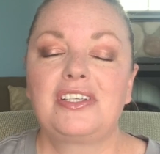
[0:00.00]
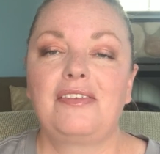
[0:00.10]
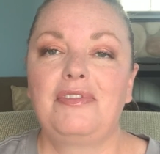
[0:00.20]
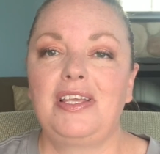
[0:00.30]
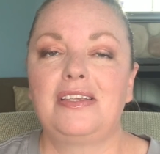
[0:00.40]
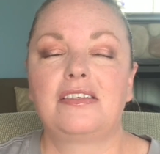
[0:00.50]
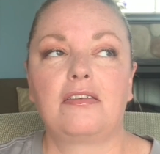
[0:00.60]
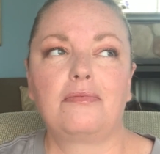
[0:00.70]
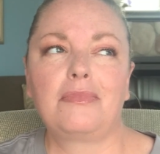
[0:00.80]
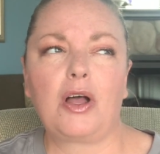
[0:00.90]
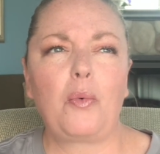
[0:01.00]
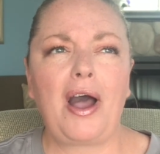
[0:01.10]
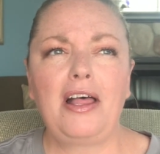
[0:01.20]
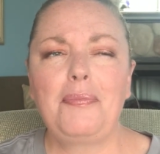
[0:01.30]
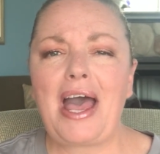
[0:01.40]
of these um, a
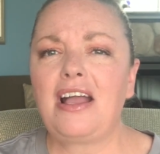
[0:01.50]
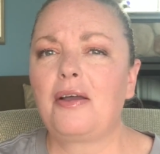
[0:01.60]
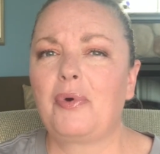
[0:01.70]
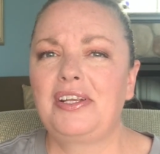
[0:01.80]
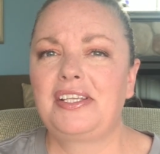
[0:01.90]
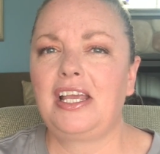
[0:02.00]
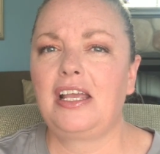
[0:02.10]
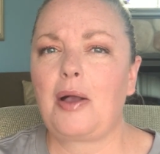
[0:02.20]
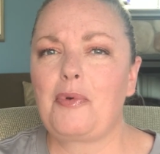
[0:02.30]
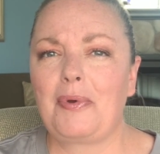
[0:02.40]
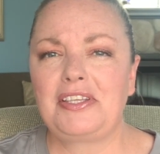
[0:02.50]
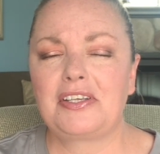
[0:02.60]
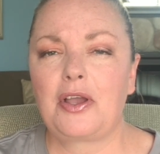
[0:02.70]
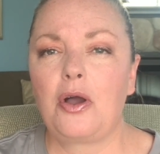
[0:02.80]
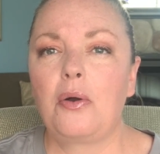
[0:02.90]
while back, I wanna say a couple months
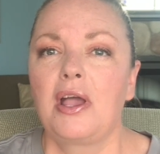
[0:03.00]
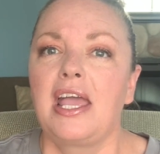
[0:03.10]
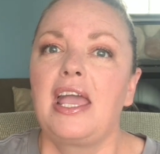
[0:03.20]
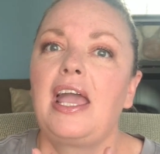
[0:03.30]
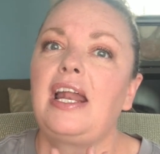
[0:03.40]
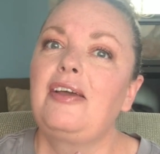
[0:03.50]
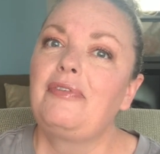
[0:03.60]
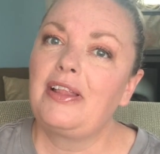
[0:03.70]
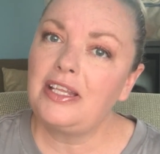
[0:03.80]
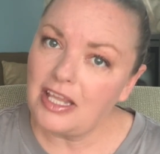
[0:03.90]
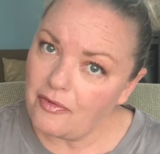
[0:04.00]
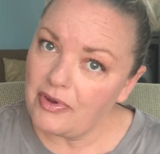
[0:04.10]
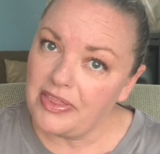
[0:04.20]
ago, and I fell in love with